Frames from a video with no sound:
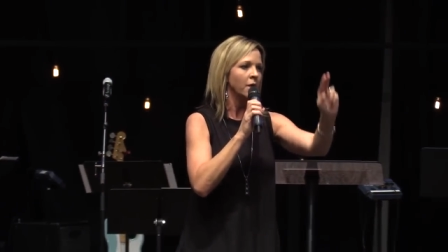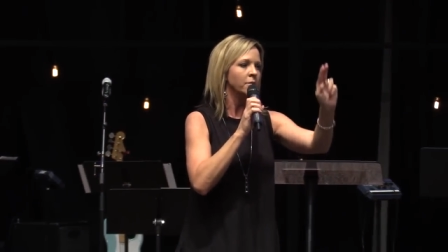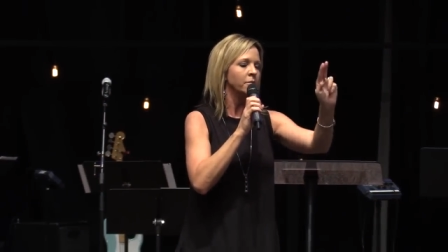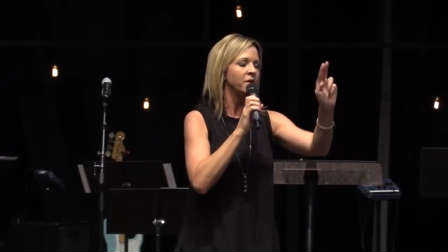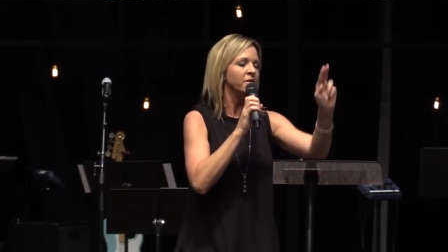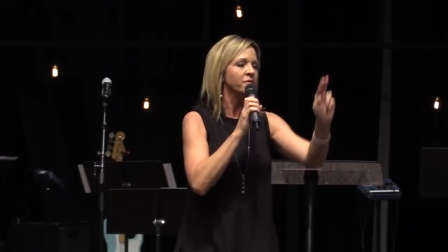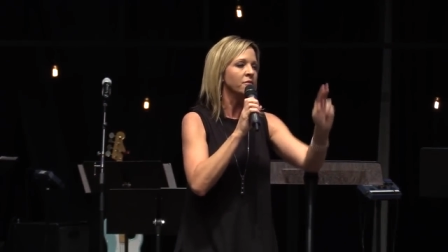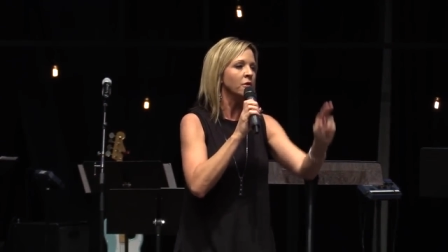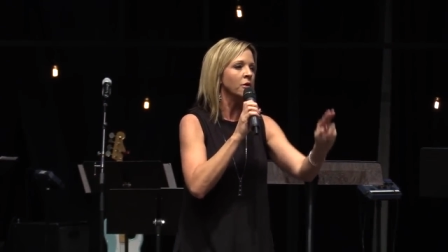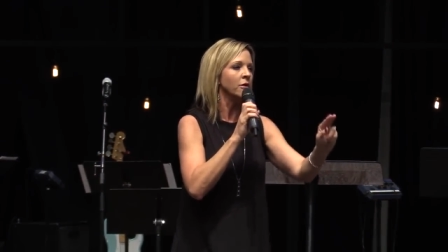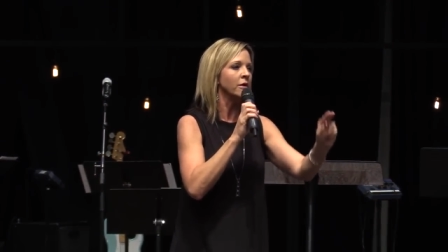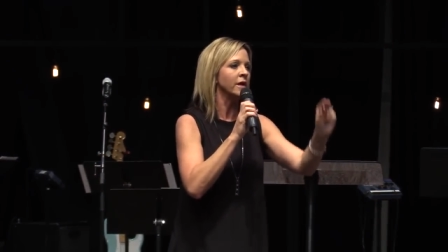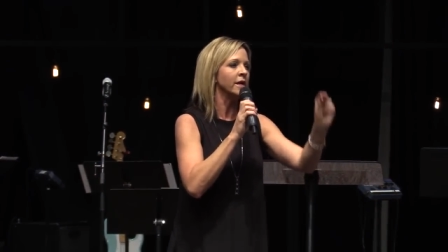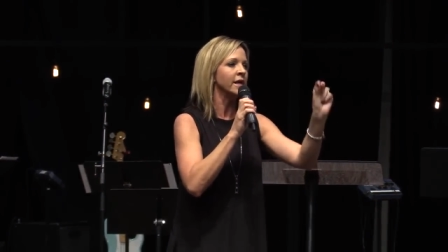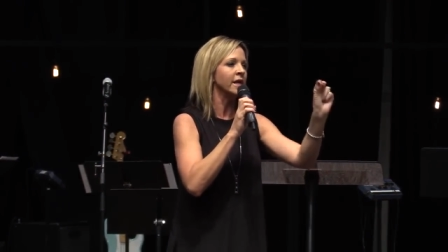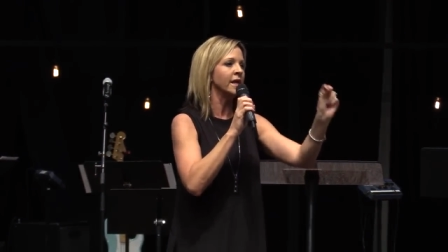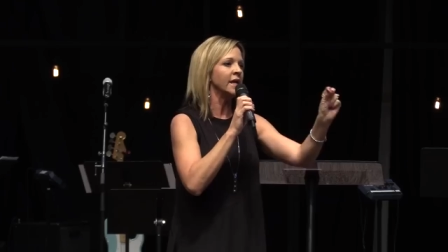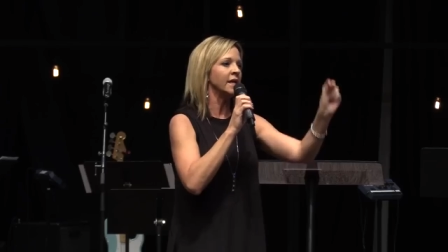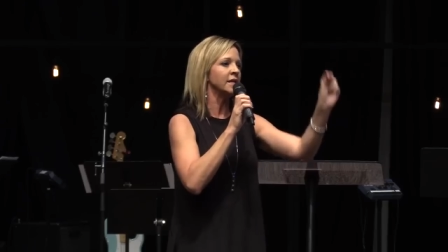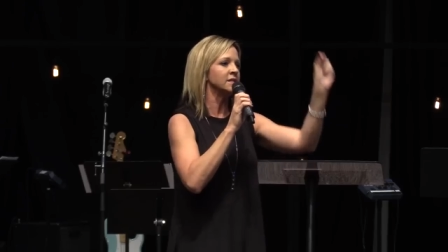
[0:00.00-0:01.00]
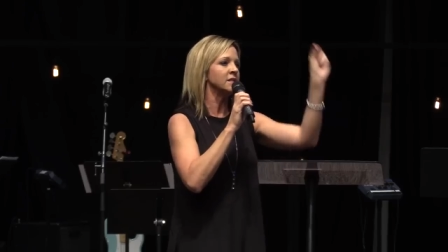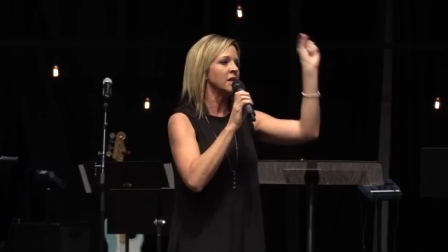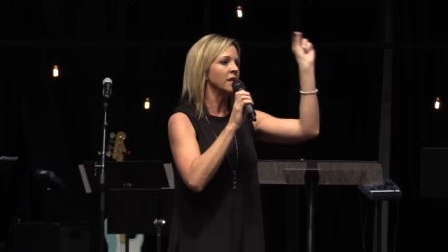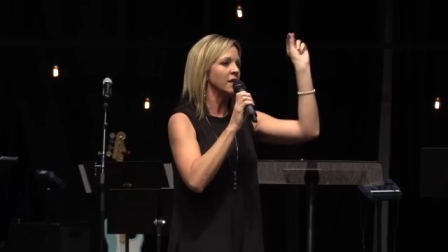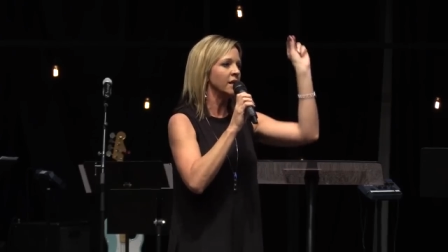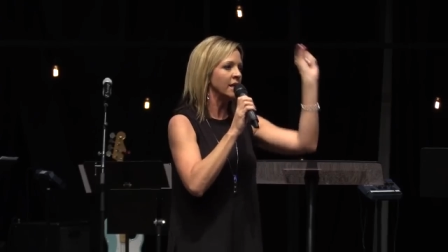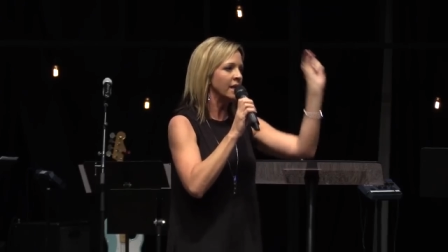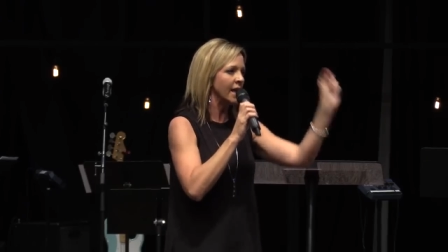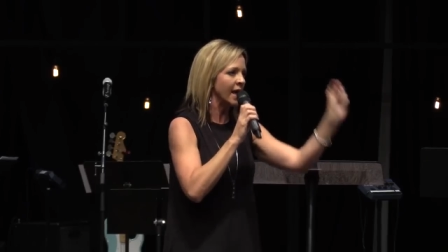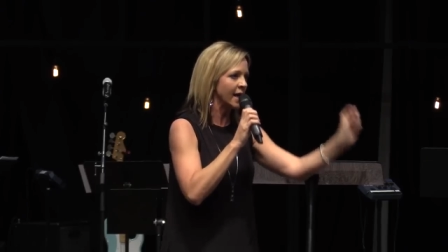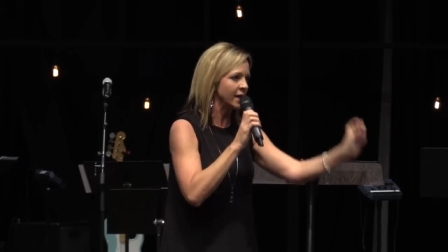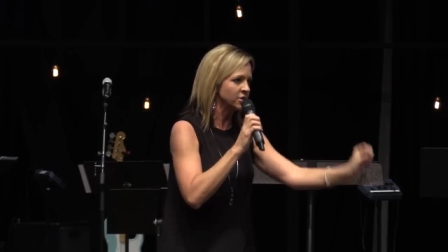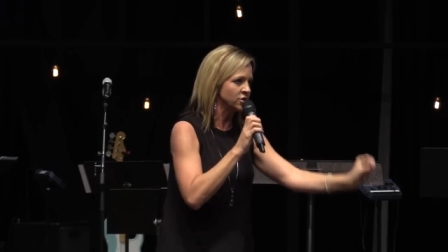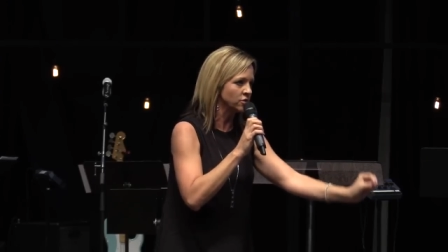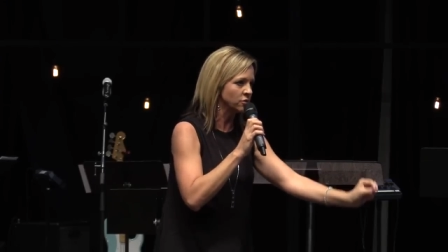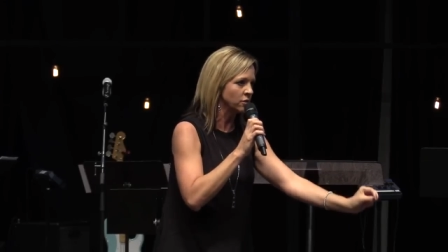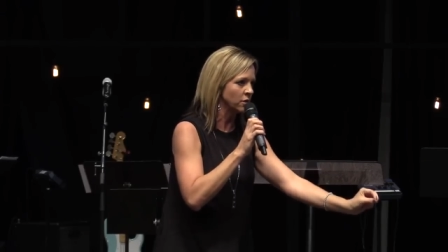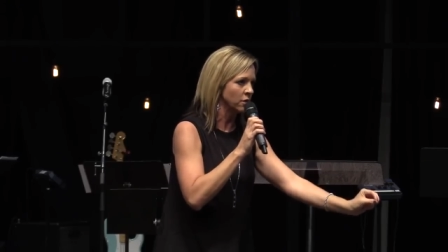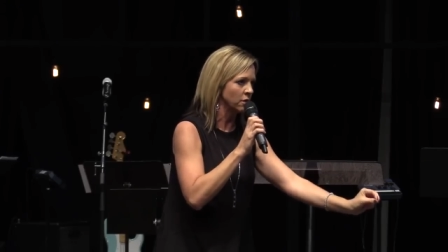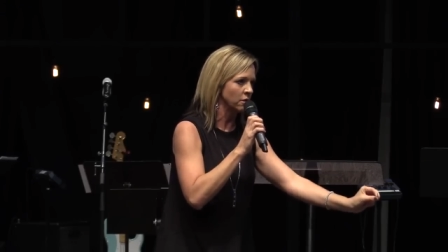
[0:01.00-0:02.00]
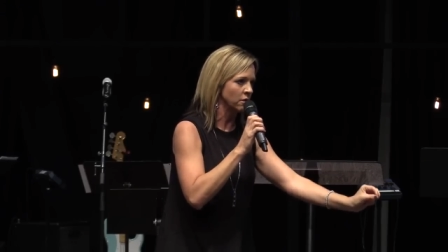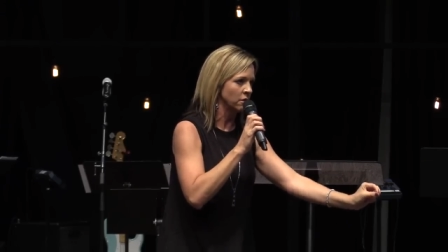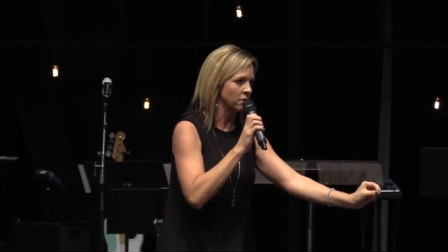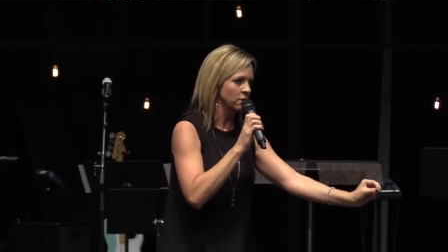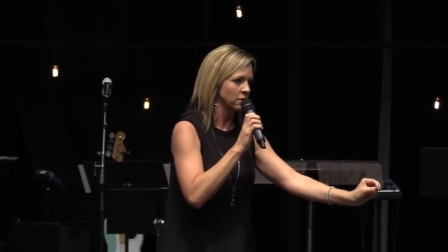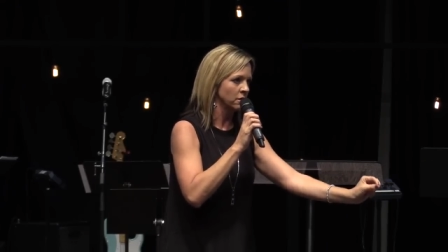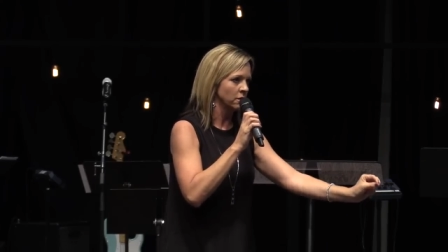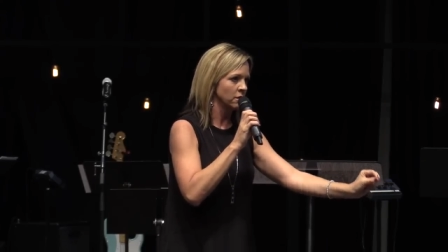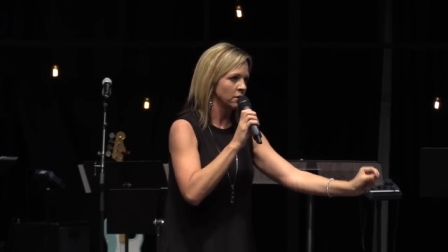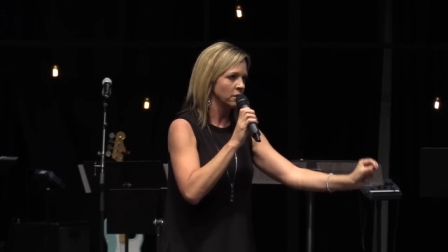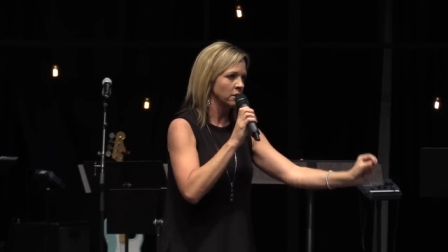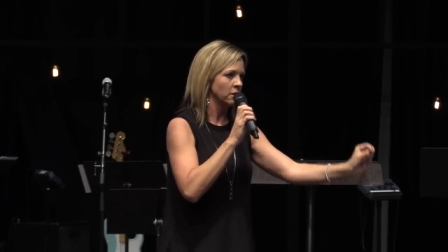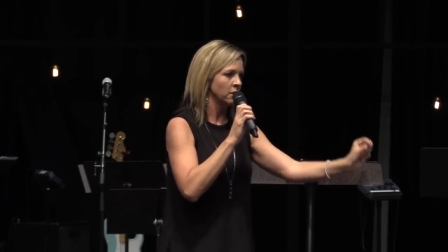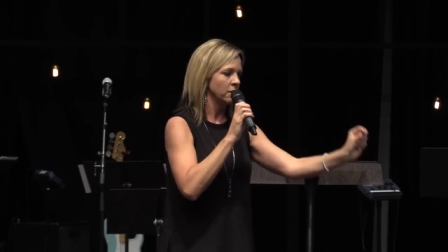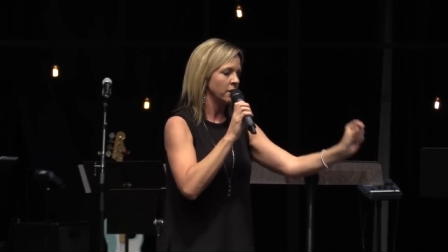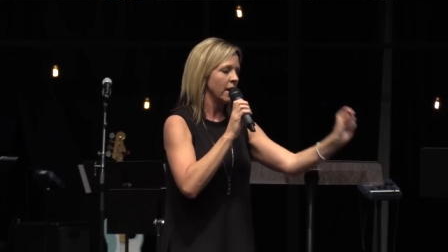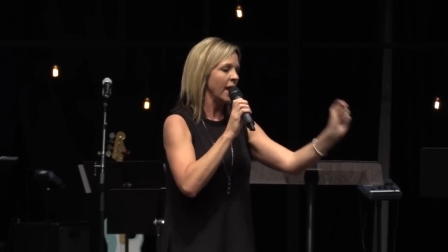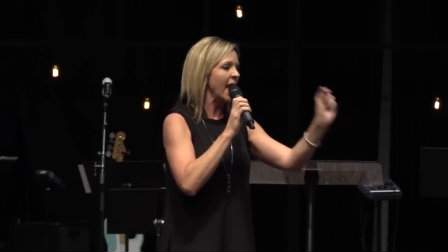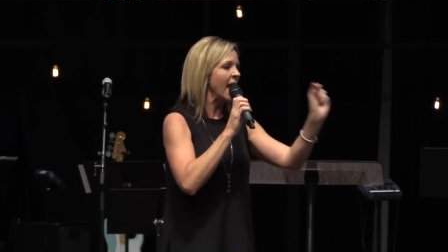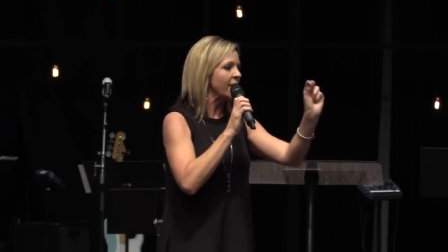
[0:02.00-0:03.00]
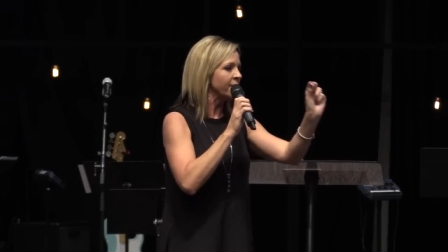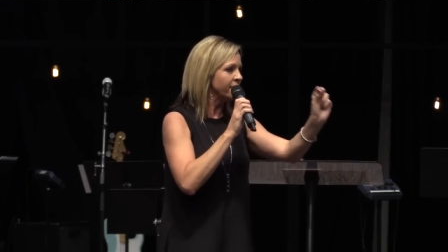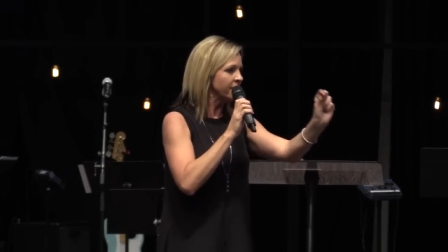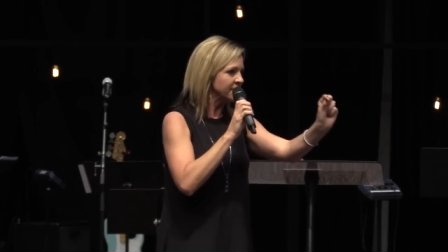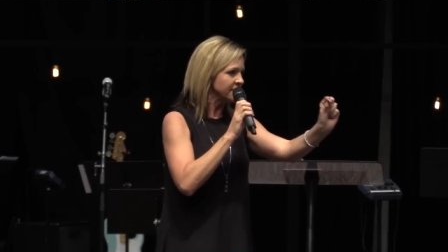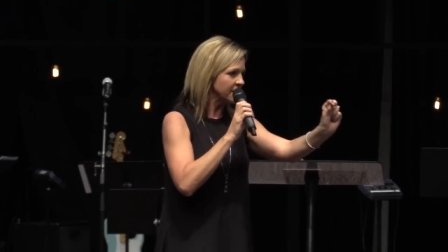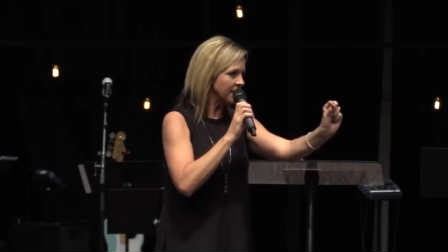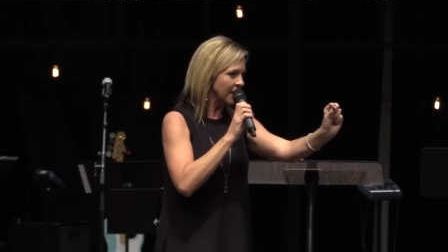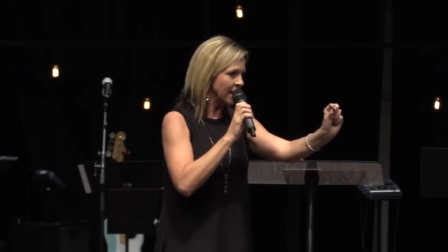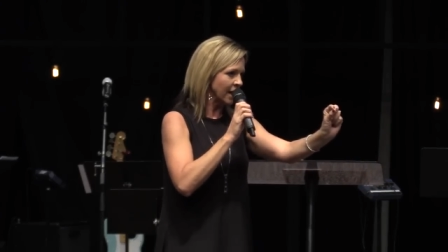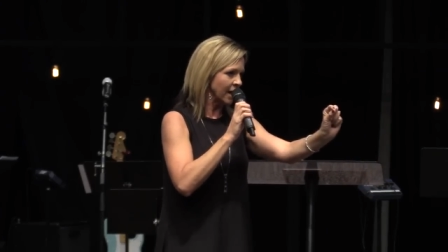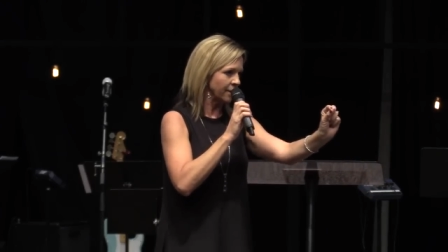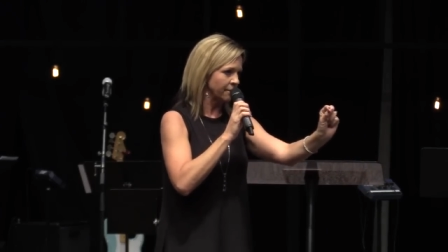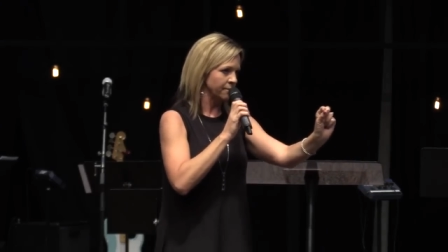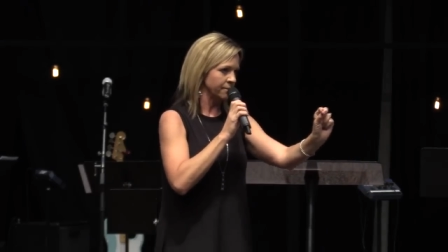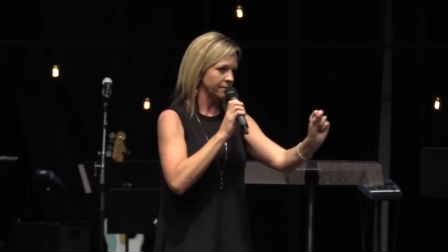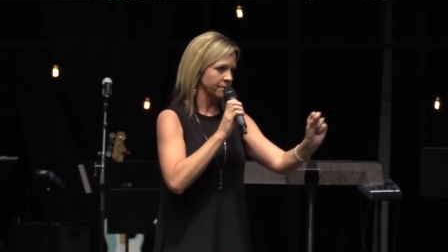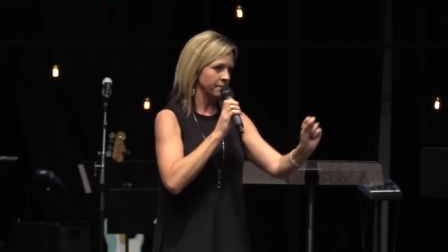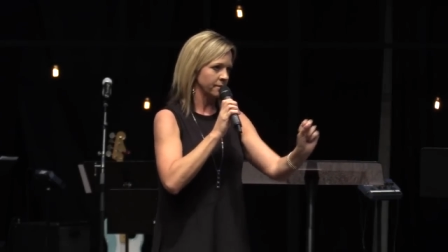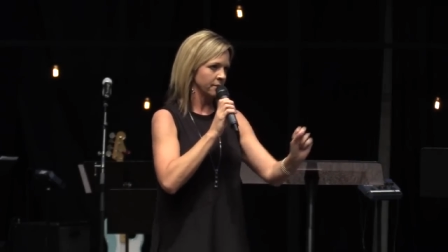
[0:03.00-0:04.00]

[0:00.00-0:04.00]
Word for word: before it is natural. Every time,